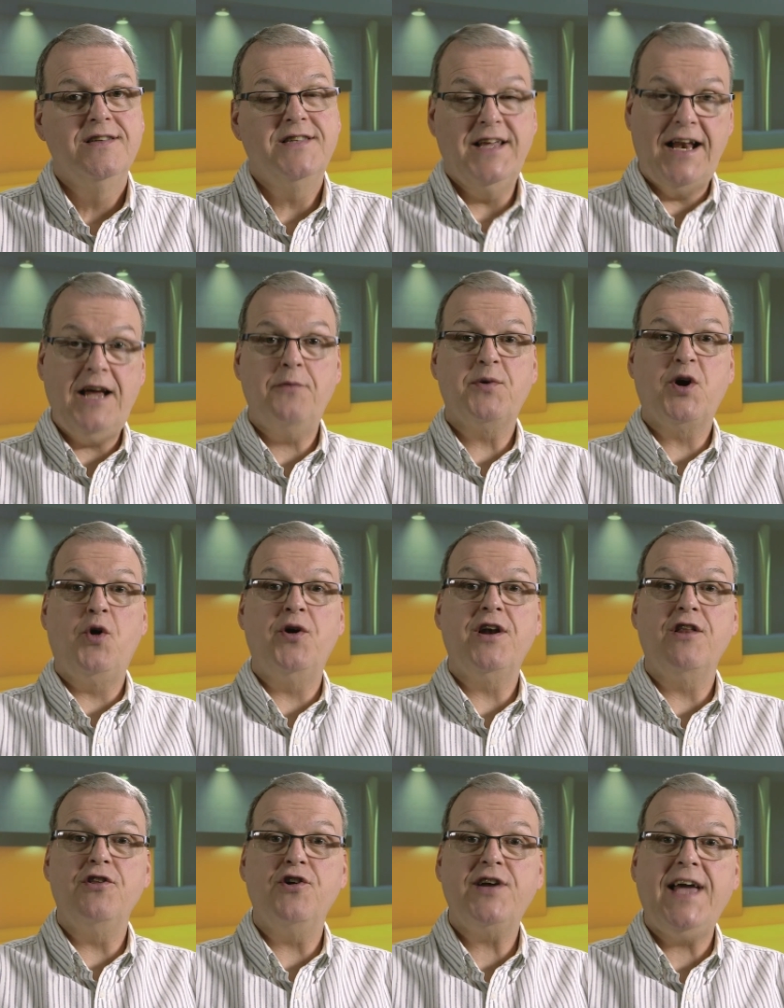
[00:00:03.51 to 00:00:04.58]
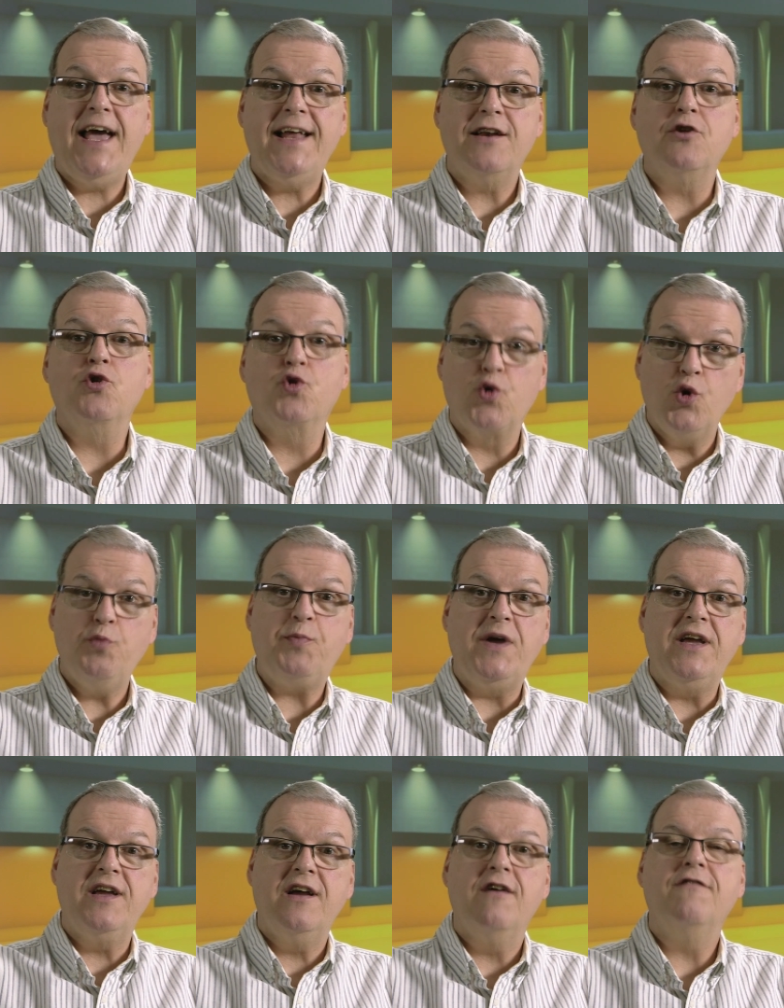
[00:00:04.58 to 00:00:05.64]
Today we're going to look at
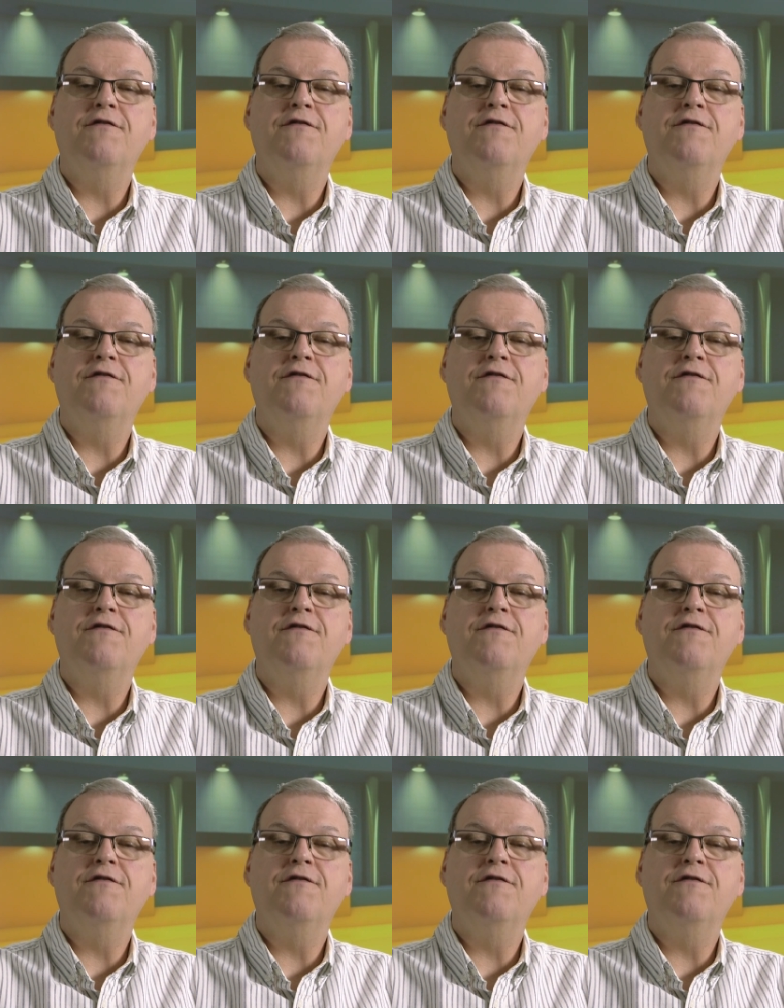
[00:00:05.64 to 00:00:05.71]
grouping